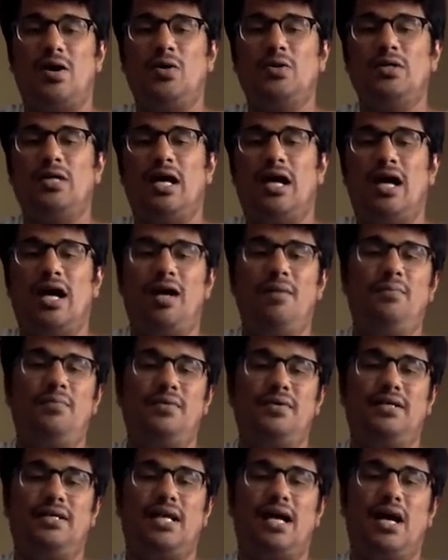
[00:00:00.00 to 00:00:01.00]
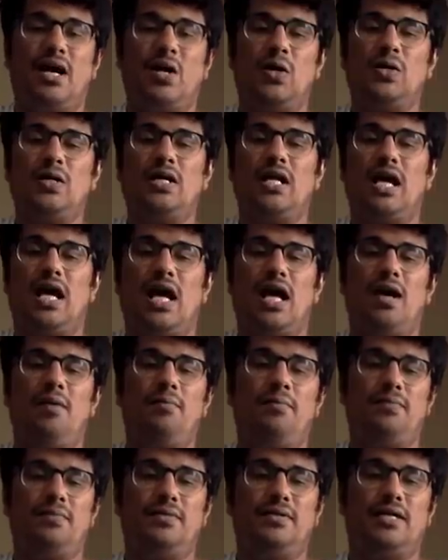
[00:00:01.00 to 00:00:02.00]
Then the third pattern is
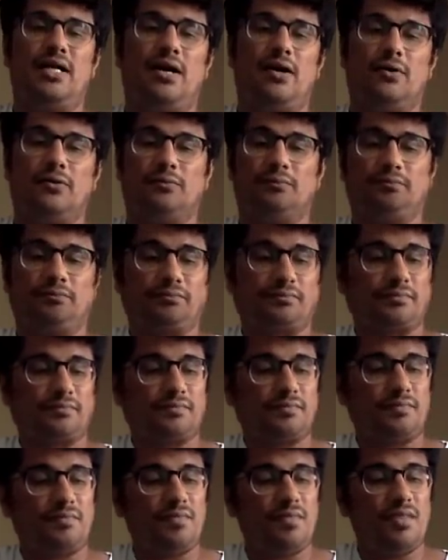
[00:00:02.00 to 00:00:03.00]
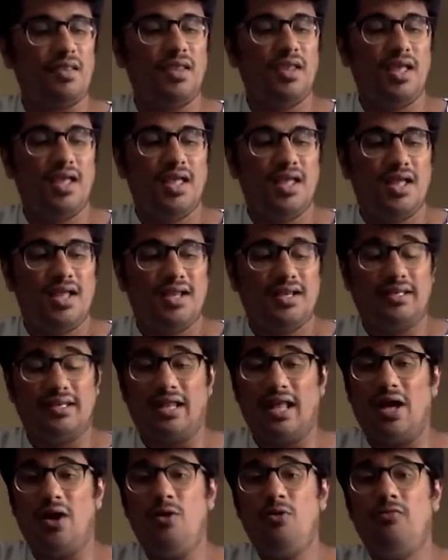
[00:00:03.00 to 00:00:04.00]
down, up, down, up, down.
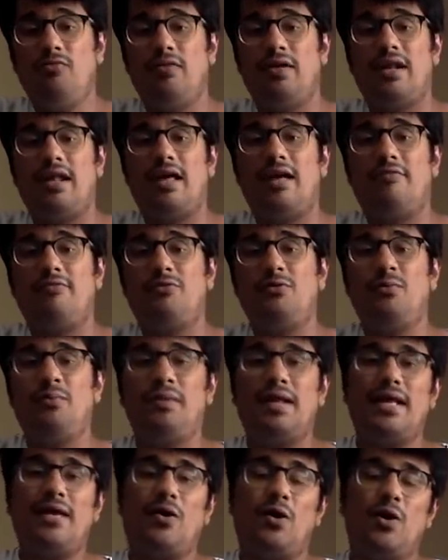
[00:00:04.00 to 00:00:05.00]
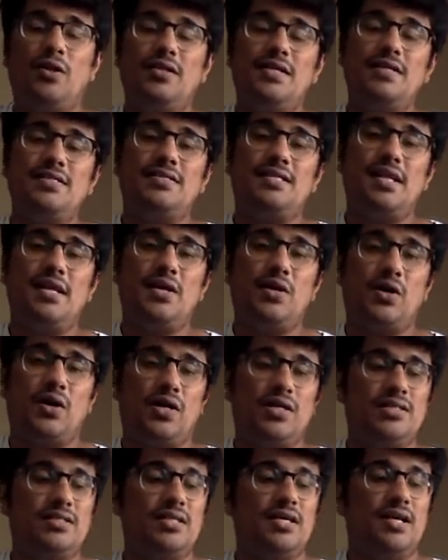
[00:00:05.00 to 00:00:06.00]
Now, when
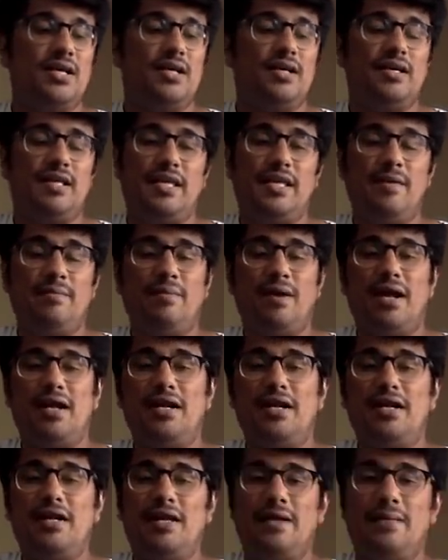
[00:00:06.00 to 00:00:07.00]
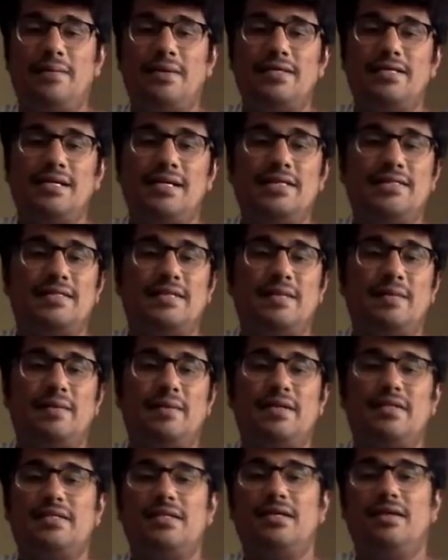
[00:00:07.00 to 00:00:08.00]
I have to play all these 3 chords,
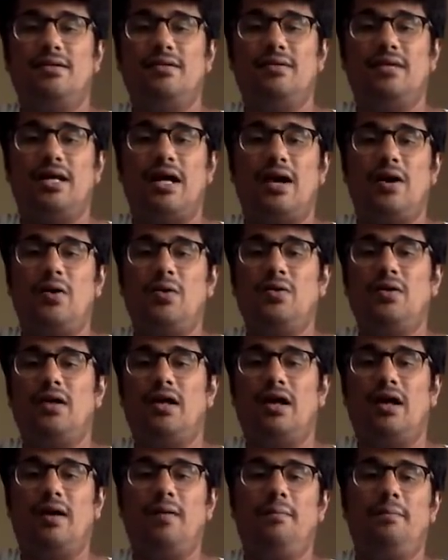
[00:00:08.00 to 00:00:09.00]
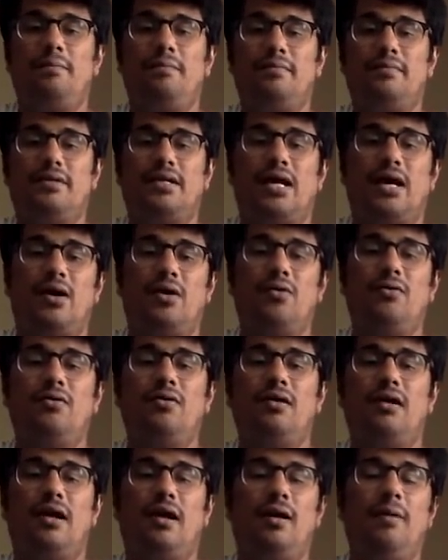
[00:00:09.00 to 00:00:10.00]
E minor, D major and C major,
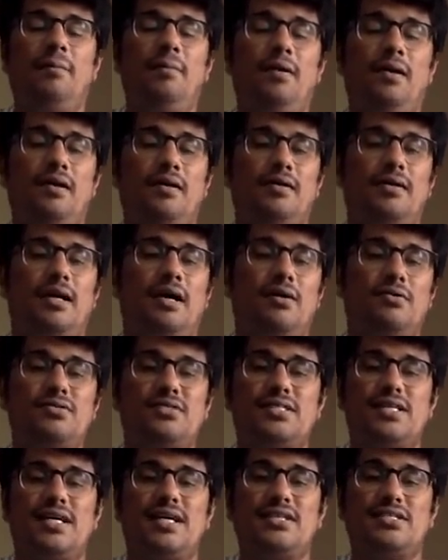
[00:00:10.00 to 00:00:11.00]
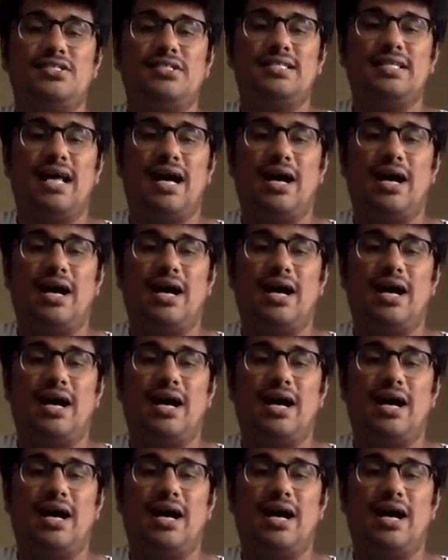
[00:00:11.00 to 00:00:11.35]
down, up, down,